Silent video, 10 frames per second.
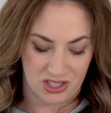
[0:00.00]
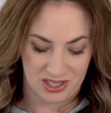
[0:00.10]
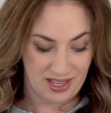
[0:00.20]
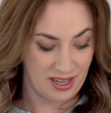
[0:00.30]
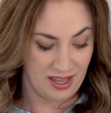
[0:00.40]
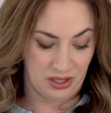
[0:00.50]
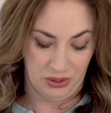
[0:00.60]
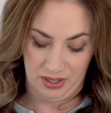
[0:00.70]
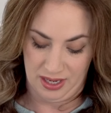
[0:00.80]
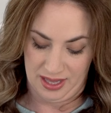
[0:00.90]
just like
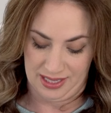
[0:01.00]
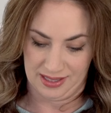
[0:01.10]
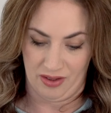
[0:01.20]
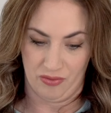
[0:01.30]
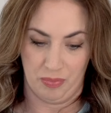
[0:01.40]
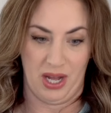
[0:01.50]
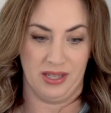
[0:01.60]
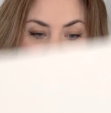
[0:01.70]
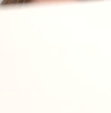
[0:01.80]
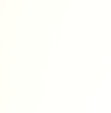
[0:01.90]
included in these gift
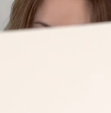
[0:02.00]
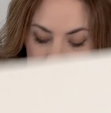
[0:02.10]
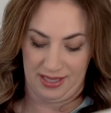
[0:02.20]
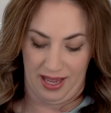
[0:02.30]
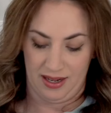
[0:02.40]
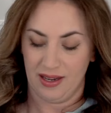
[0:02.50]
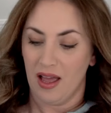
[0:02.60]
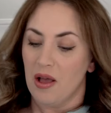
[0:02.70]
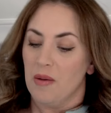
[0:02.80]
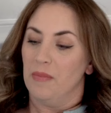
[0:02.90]
boxes that they send.
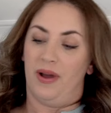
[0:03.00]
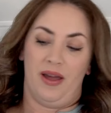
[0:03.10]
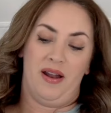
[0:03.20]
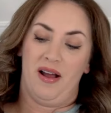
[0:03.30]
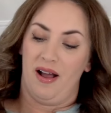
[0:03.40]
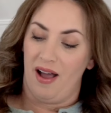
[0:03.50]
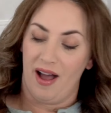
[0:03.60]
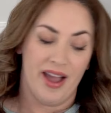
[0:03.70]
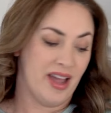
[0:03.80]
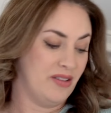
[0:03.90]
But
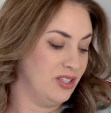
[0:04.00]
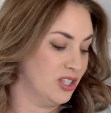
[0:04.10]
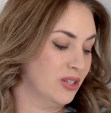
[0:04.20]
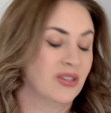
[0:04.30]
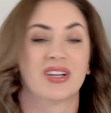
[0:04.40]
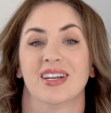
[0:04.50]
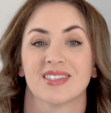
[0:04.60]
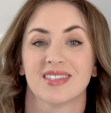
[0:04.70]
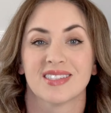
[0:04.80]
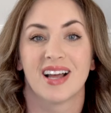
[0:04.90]
I have to show you guys
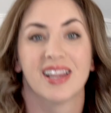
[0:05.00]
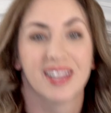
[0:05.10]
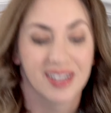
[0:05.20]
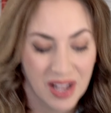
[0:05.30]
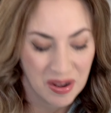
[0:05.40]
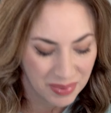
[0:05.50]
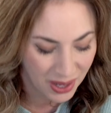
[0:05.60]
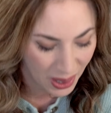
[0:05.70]
this a little up